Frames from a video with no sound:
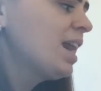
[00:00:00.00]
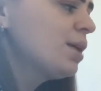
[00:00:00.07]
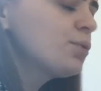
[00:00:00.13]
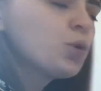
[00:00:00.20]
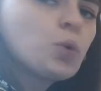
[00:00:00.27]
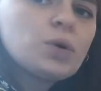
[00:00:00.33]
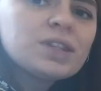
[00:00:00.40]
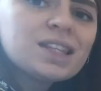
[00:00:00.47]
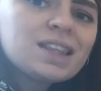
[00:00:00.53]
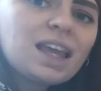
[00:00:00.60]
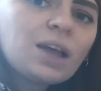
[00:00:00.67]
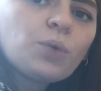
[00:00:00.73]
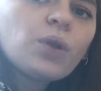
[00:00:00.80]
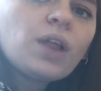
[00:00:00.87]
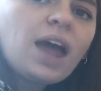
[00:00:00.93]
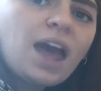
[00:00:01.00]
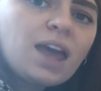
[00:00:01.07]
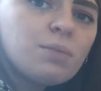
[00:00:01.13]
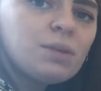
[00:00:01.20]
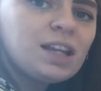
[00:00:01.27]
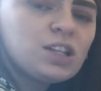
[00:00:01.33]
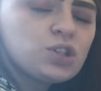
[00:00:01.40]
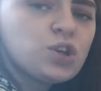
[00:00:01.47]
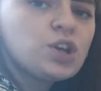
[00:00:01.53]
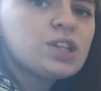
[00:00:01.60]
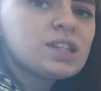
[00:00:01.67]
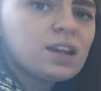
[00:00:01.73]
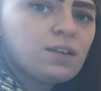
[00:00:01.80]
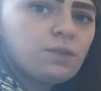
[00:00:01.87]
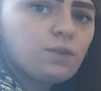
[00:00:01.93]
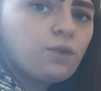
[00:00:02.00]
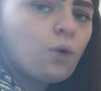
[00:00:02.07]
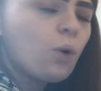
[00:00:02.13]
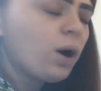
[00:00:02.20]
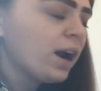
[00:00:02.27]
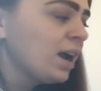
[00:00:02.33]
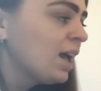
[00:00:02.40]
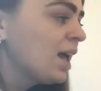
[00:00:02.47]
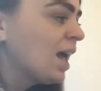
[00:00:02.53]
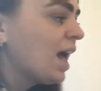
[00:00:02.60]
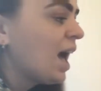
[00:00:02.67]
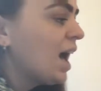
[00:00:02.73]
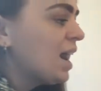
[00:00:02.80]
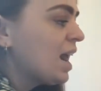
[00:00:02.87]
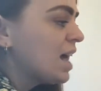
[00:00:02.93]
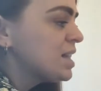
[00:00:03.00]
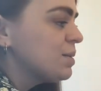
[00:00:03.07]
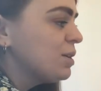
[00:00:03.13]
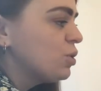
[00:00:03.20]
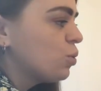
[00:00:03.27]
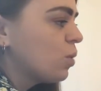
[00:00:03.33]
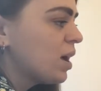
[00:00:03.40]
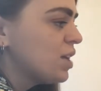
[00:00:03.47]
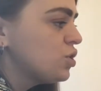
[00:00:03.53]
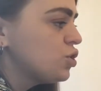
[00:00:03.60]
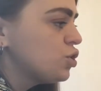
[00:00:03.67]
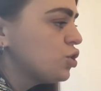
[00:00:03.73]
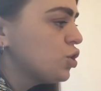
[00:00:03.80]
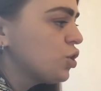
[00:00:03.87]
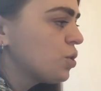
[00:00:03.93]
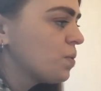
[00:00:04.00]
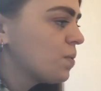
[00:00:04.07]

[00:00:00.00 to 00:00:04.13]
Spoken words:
I'm going to think, well, how many 2's are in 4? And as we know, it's 2.